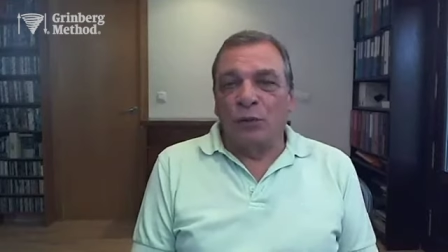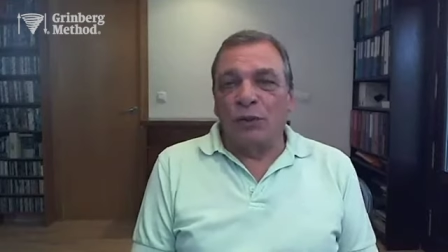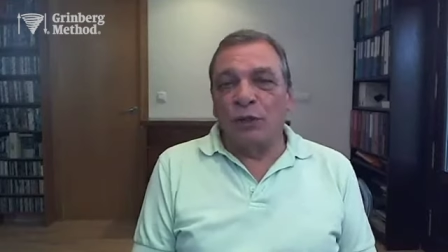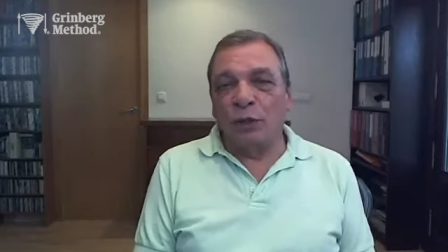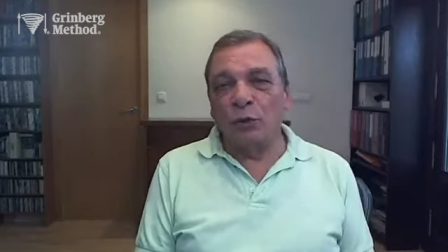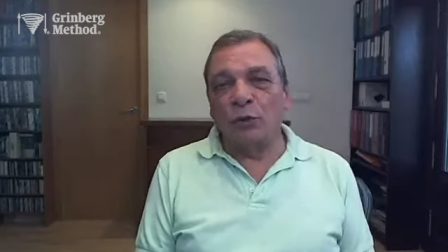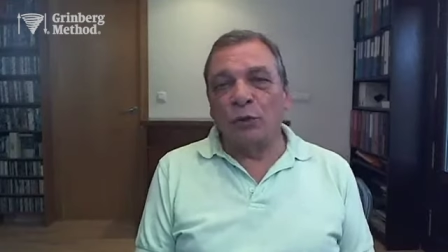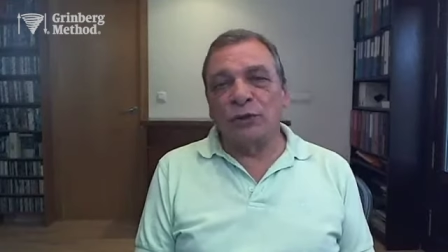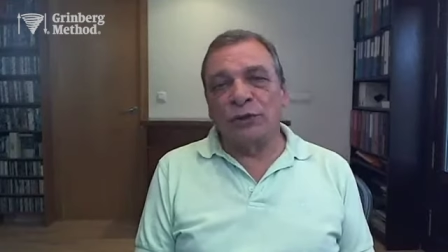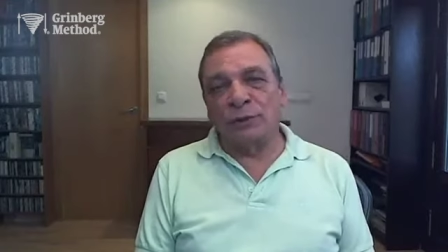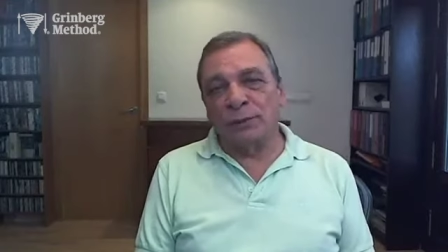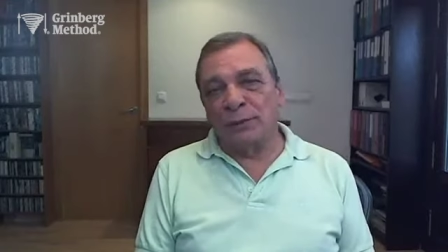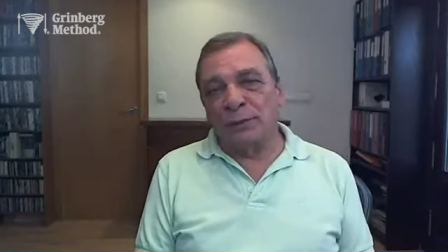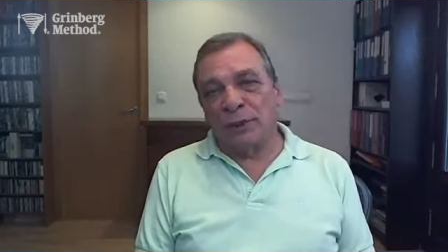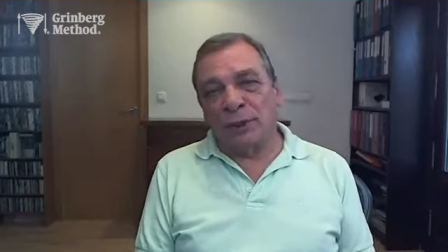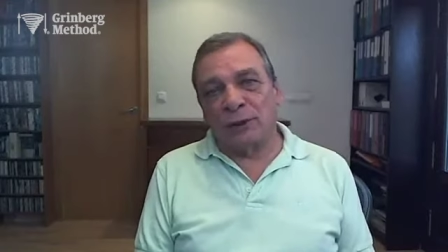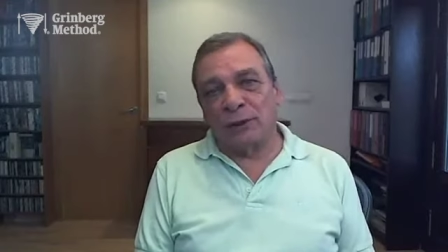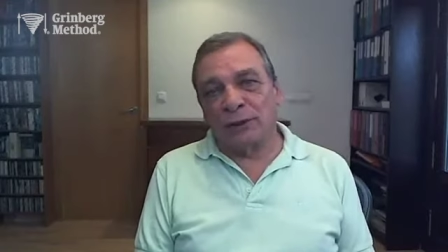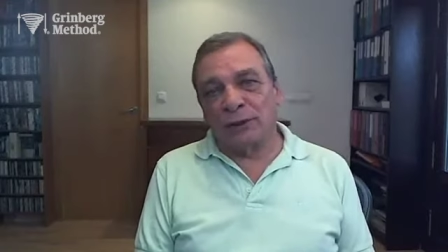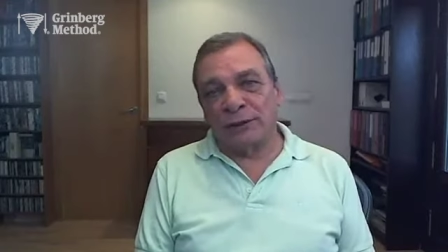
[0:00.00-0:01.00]
we lose
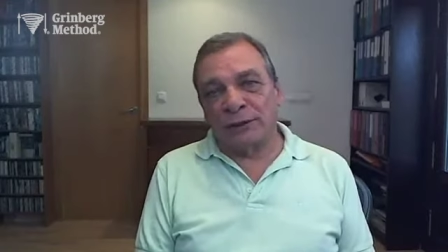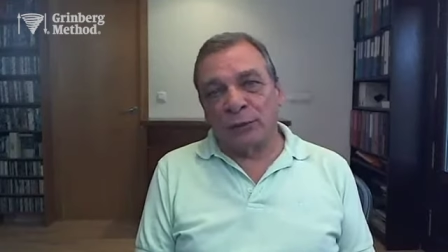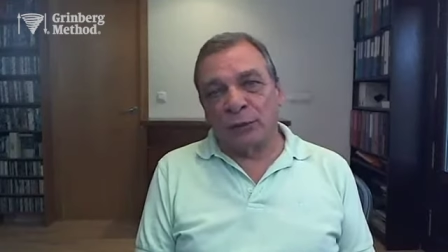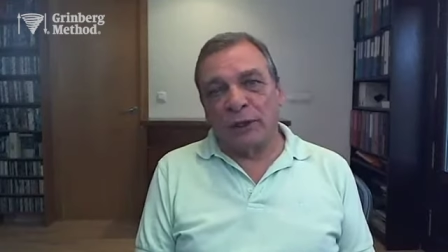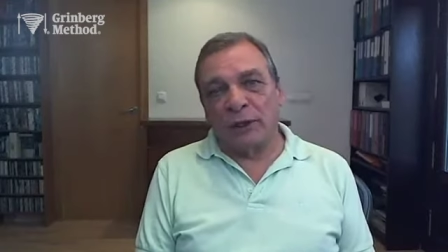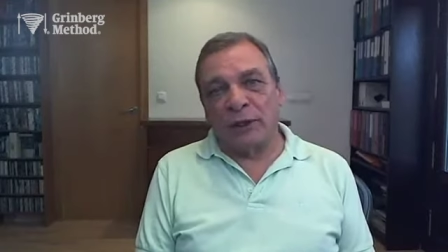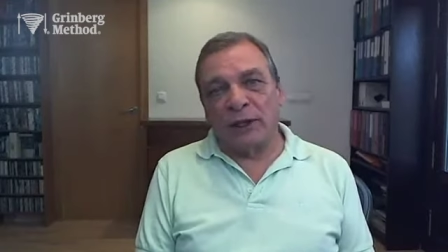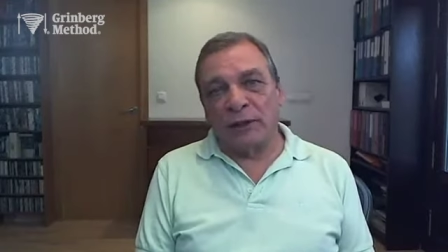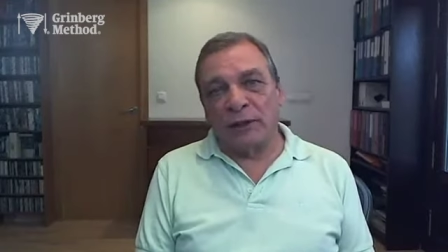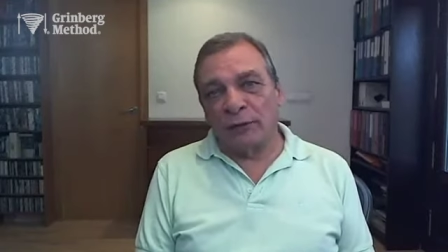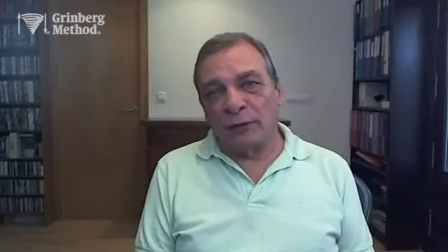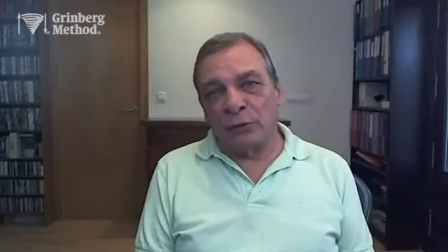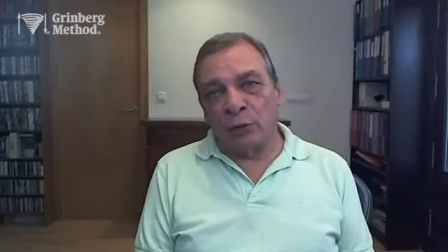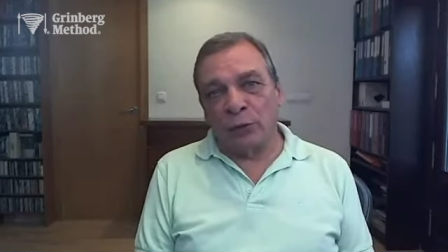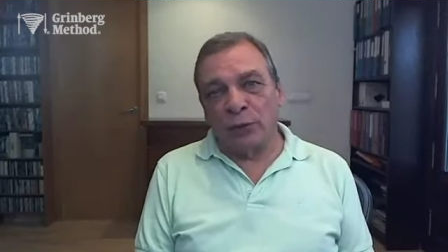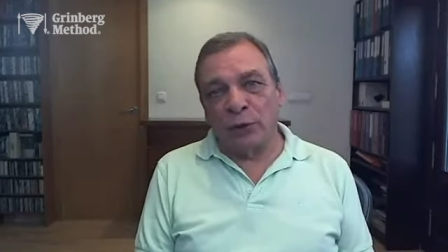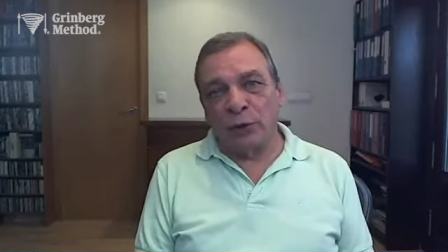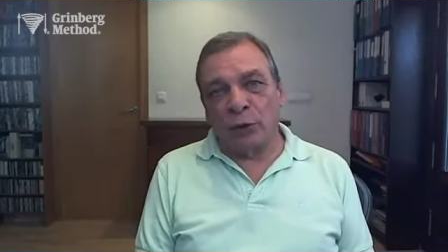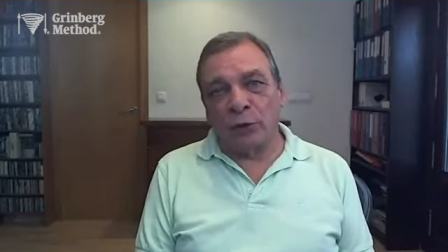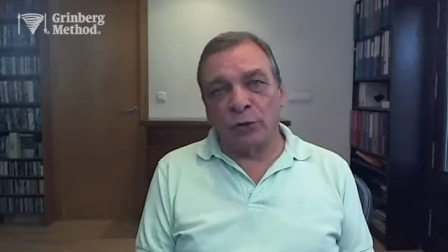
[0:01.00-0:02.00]
because we have
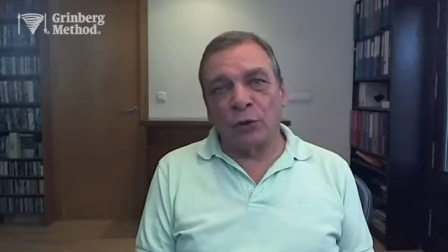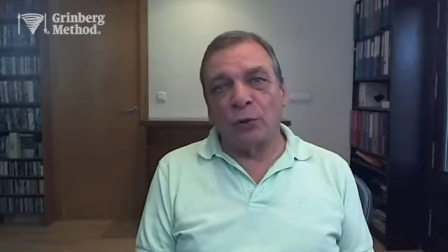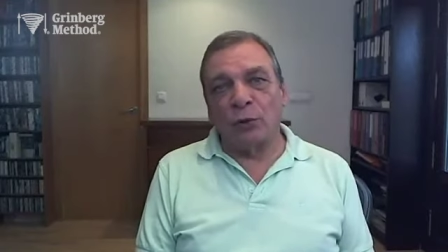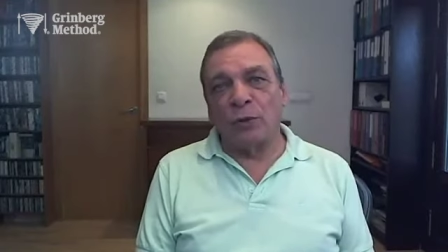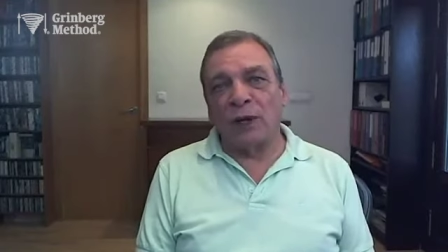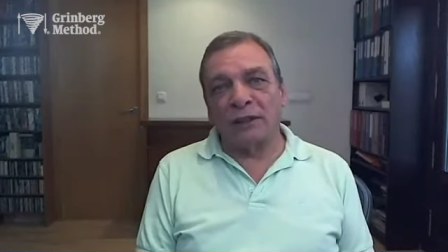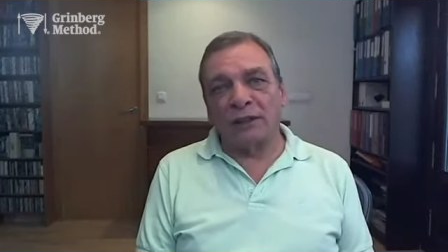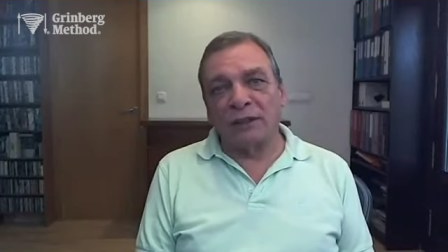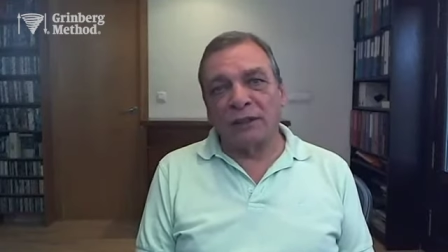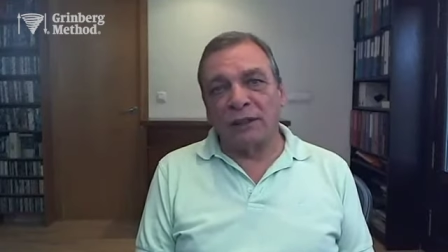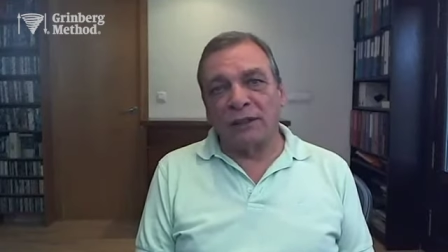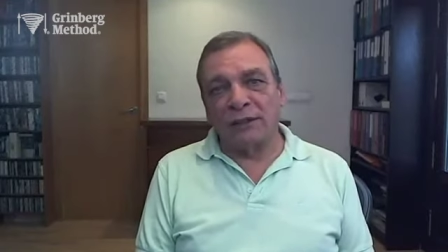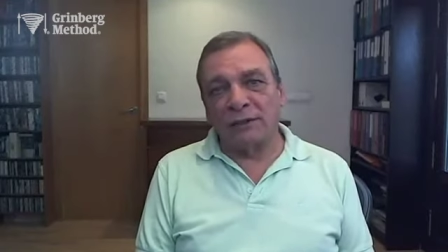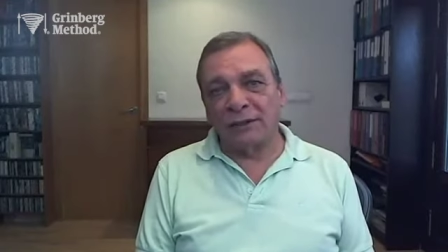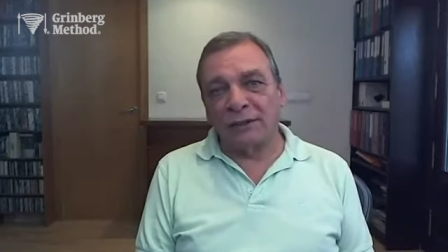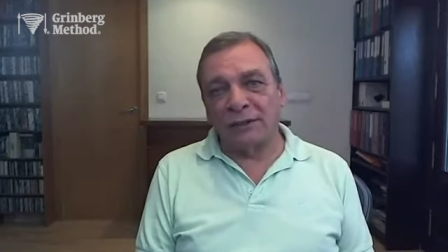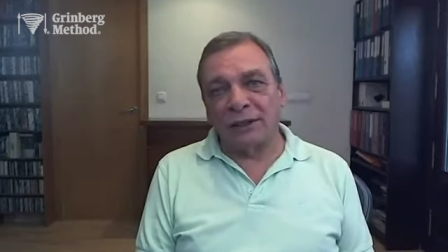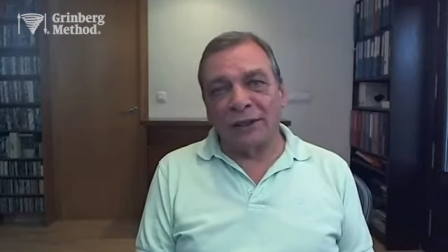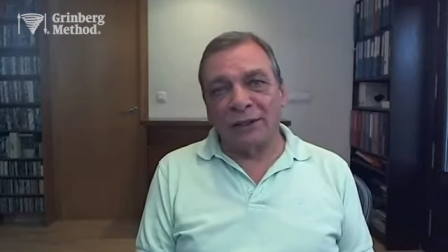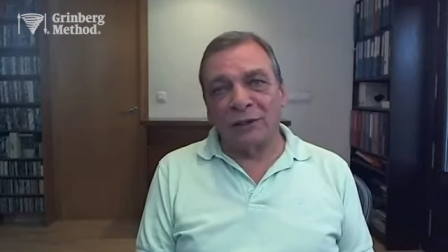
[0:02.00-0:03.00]
to be
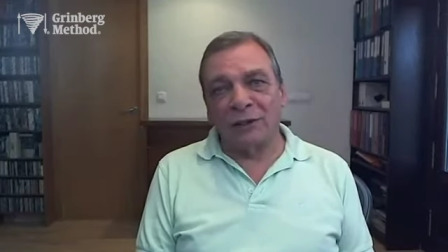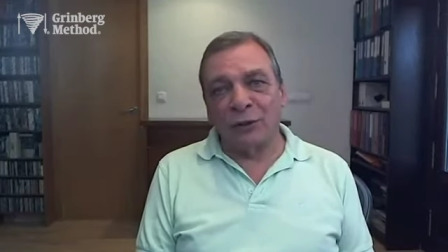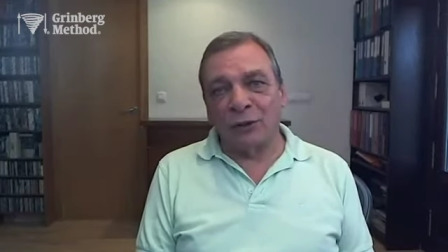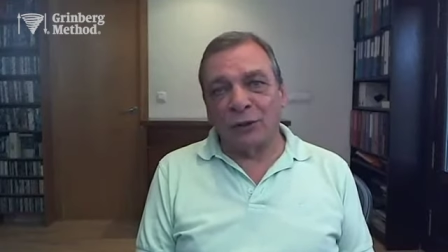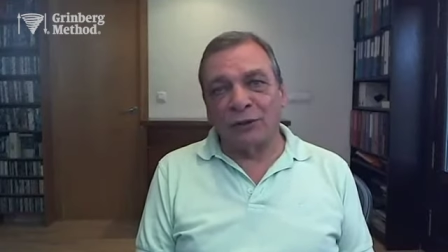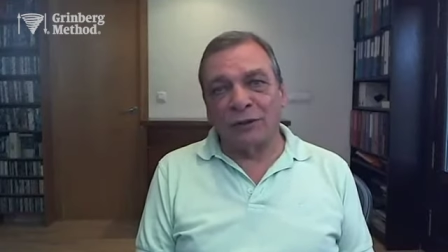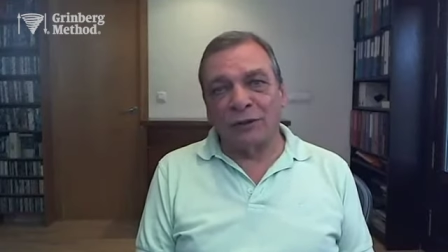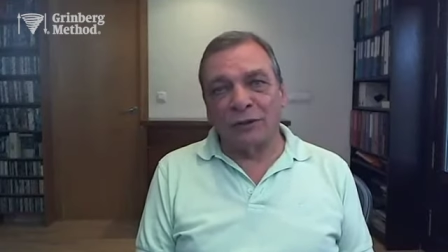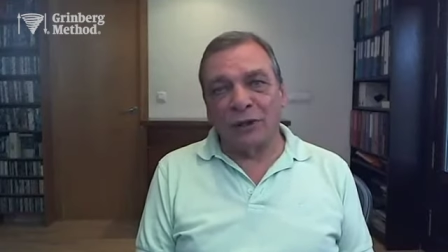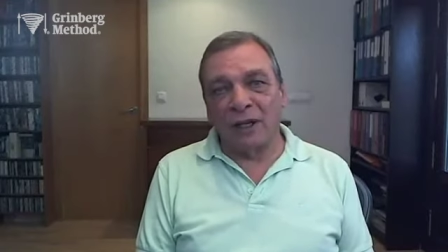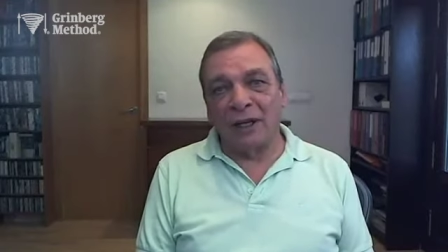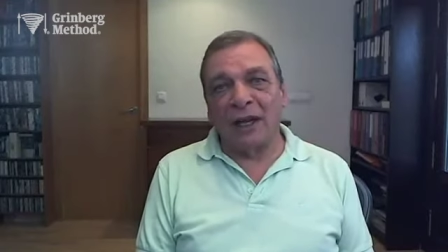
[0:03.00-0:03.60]
automatics and not